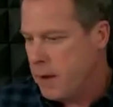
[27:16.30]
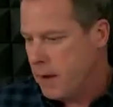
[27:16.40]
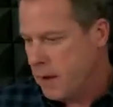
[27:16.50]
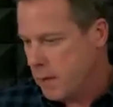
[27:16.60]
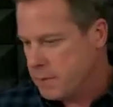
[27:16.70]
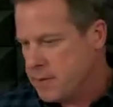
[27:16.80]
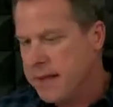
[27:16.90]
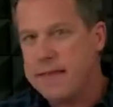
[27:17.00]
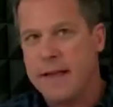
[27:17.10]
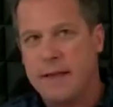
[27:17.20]
Um, so I
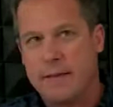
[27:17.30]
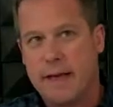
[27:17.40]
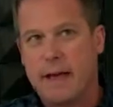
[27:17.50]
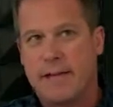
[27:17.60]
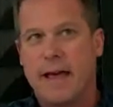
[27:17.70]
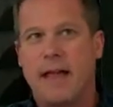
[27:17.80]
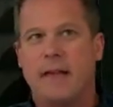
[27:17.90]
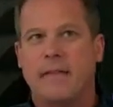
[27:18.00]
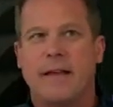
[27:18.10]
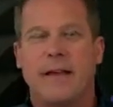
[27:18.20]
think that that
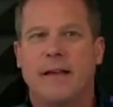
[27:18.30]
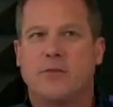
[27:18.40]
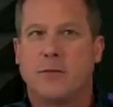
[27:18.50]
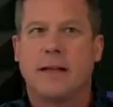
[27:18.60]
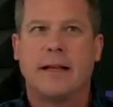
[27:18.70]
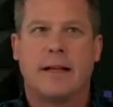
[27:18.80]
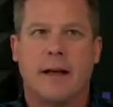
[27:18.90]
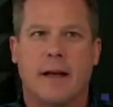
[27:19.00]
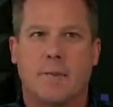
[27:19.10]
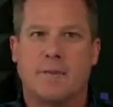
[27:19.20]
is it's really
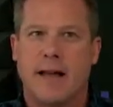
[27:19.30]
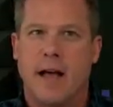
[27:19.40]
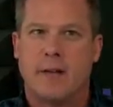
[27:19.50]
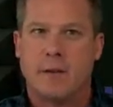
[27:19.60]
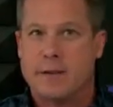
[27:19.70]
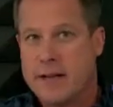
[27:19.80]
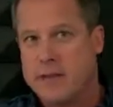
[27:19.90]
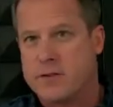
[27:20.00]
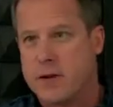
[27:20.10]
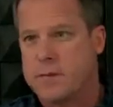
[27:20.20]
it comes down to his
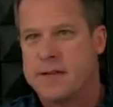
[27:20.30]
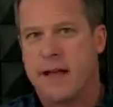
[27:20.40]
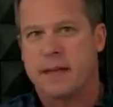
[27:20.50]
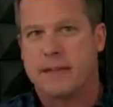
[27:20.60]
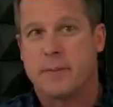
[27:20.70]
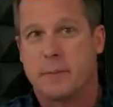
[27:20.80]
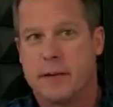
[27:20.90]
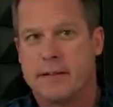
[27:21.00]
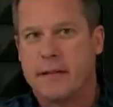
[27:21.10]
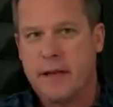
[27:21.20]
answer comes down to
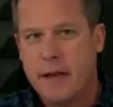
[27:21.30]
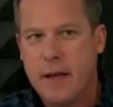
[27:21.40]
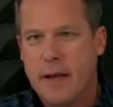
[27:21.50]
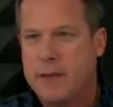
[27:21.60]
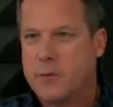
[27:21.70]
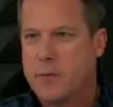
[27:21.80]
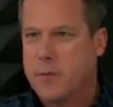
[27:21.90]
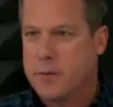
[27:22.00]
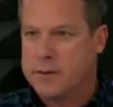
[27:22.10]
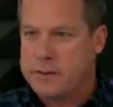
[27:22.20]
simplicity. It's we're,
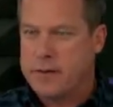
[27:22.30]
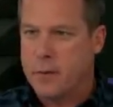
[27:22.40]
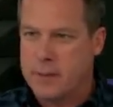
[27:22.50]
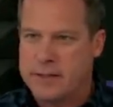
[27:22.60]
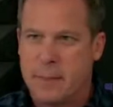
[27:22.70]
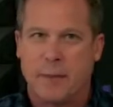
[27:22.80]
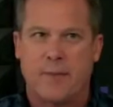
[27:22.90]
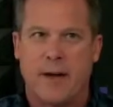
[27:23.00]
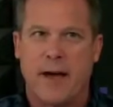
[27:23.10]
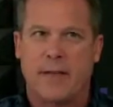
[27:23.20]
we're we're
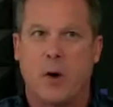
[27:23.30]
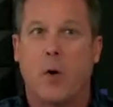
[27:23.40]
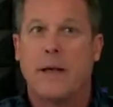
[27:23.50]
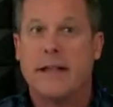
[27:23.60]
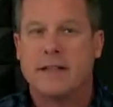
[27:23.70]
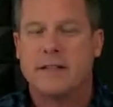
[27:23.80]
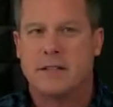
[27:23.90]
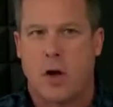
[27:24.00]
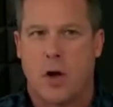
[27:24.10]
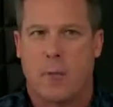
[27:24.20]
simplifying the whole
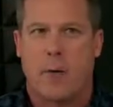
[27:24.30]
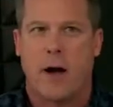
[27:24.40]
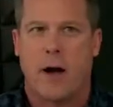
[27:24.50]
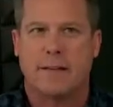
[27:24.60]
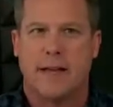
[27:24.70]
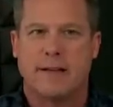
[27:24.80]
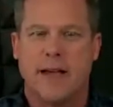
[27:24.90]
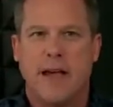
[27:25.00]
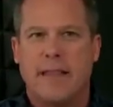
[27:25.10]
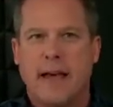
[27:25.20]
install process.
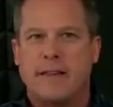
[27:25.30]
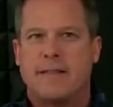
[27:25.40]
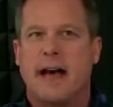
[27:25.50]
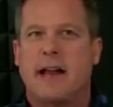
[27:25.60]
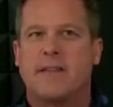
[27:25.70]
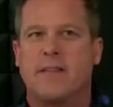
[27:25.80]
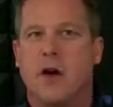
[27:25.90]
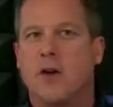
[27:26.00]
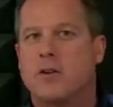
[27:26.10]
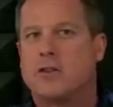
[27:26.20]
That is not as
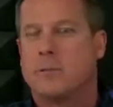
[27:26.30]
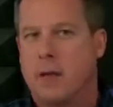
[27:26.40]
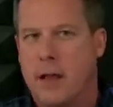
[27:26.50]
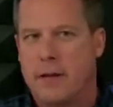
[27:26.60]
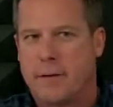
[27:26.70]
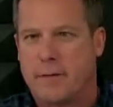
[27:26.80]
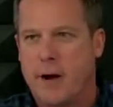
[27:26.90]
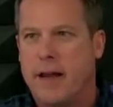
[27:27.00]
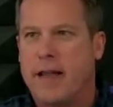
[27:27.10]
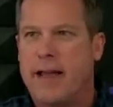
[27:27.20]
noticeable on the
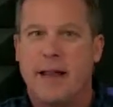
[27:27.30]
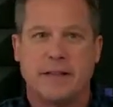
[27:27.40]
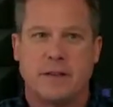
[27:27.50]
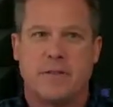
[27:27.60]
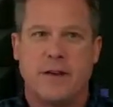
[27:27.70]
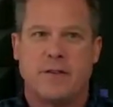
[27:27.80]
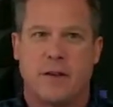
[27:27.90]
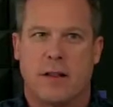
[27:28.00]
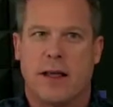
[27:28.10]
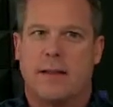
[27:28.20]
front end as a feature.
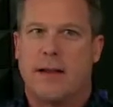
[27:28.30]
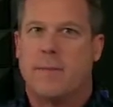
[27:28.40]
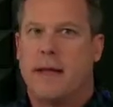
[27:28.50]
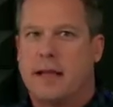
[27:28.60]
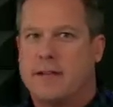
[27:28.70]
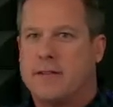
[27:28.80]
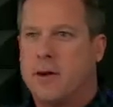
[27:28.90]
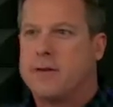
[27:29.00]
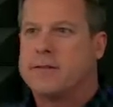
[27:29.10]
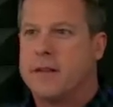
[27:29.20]
A lot of time that gets
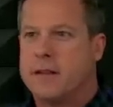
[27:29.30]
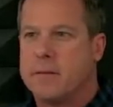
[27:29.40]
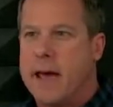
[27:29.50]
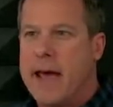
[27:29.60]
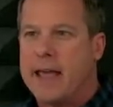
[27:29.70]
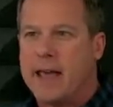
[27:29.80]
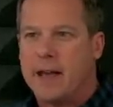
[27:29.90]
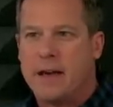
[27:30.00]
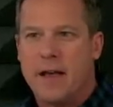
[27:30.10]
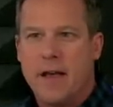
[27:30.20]
noticed on the back end